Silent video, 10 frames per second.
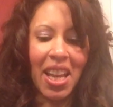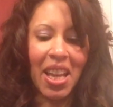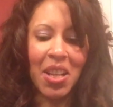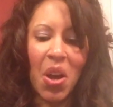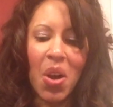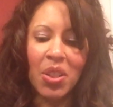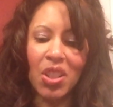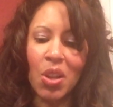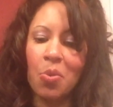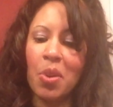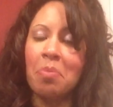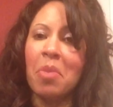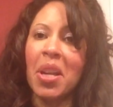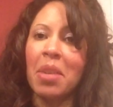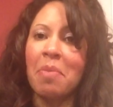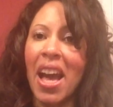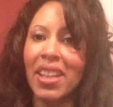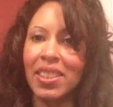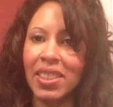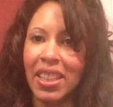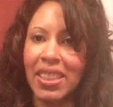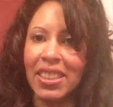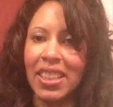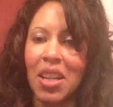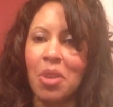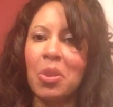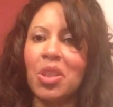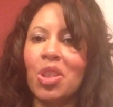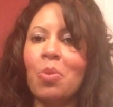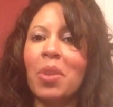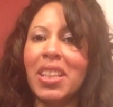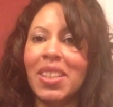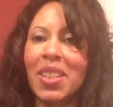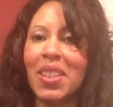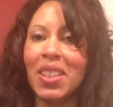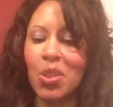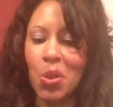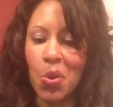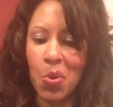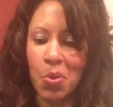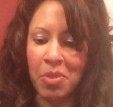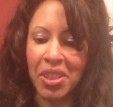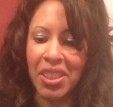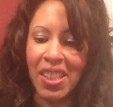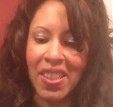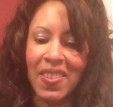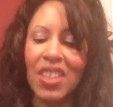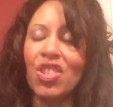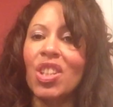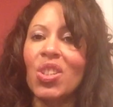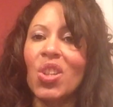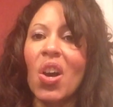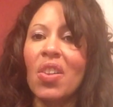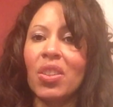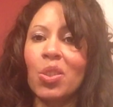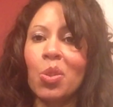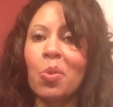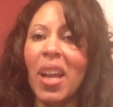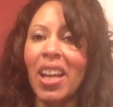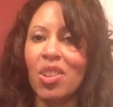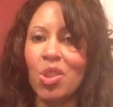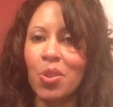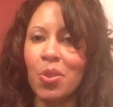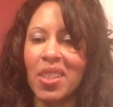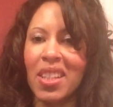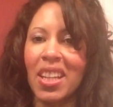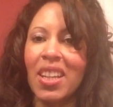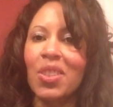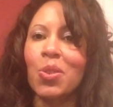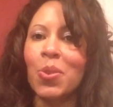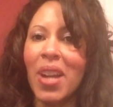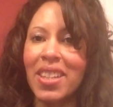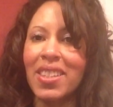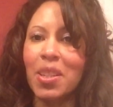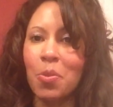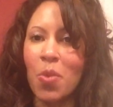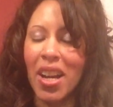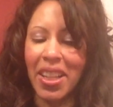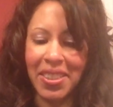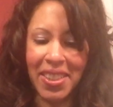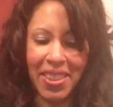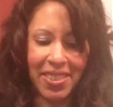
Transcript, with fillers: And also when Mary Magdalene, when she went into the tomb, that she saw the two angels dressed in white.